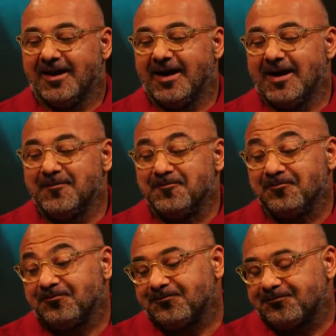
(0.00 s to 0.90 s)
Um,
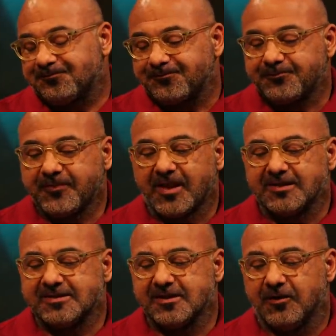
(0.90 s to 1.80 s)

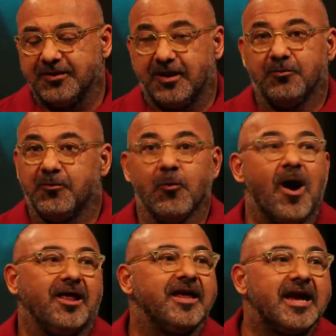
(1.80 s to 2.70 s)
so, you know,
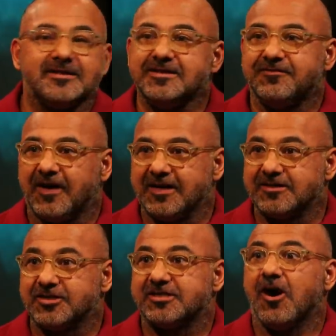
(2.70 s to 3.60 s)
while Antifa is
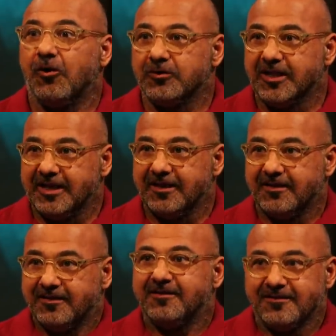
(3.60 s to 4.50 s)
just totally...
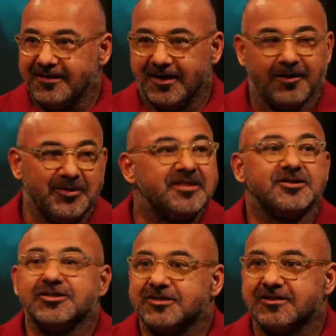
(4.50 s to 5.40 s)
You know, I mean, they're
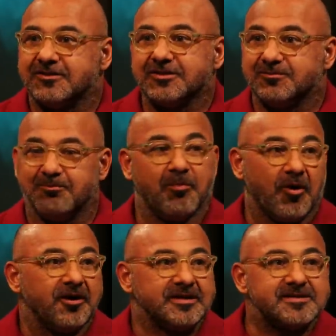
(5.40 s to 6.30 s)
just they're just
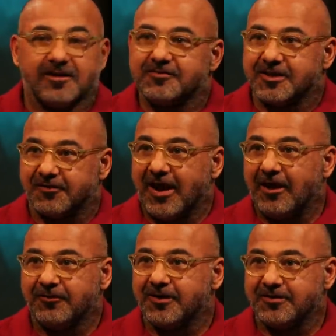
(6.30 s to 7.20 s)
burning stuff to the
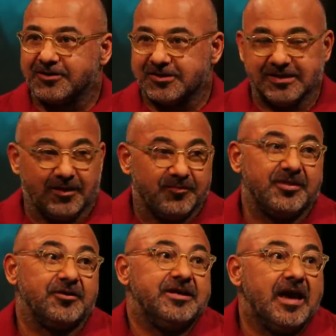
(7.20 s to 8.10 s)
ground, and right. just, you know,
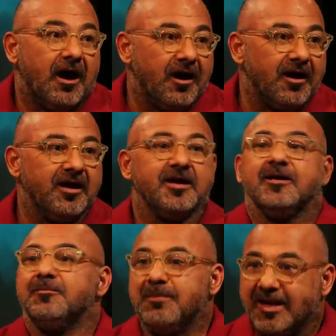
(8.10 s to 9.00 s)
they're young,
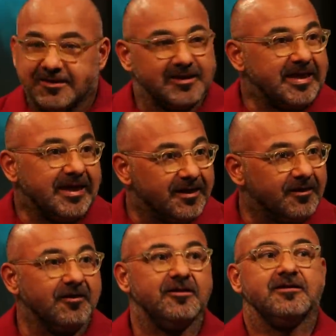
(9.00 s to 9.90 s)
mentally
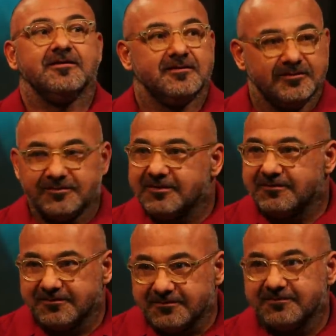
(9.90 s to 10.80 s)
ill, right?
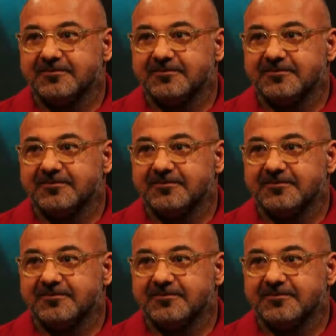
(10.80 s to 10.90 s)
Right.